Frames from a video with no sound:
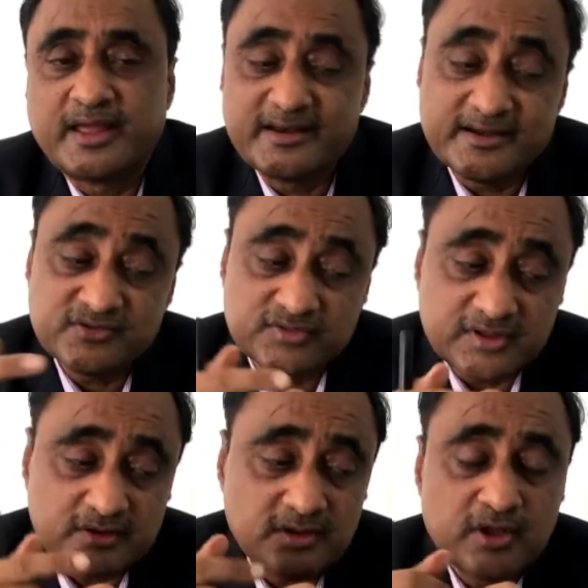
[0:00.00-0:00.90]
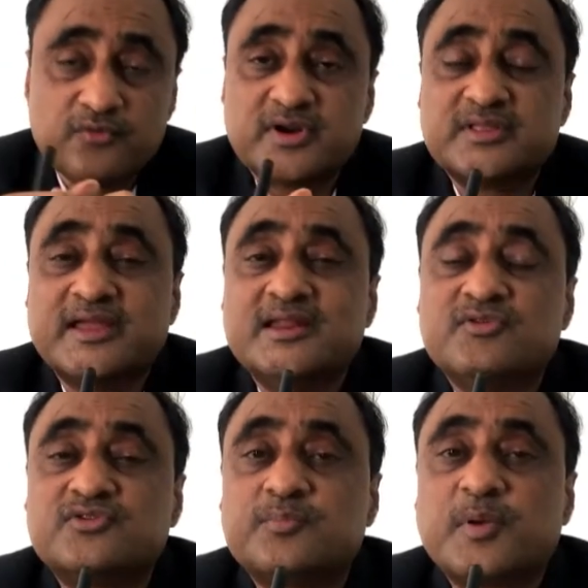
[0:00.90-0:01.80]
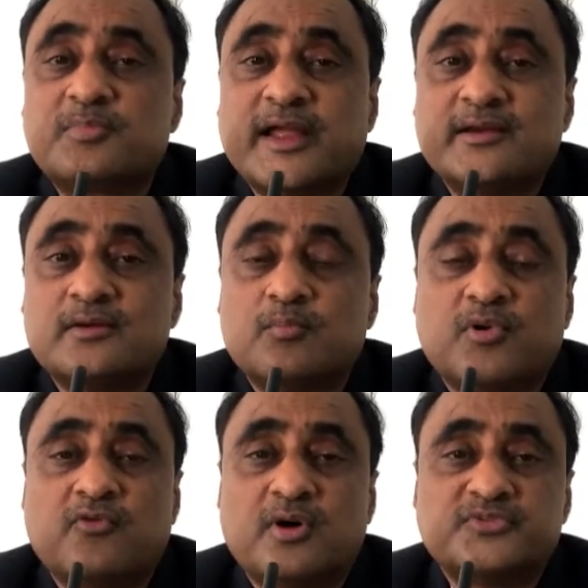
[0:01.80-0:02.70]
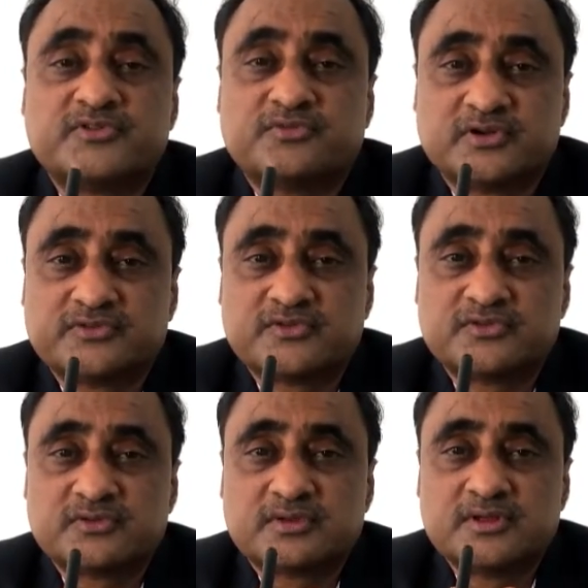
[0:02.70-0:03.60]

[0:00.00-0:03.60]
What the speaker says: and it is there where the inhibitory peptide performs its functions.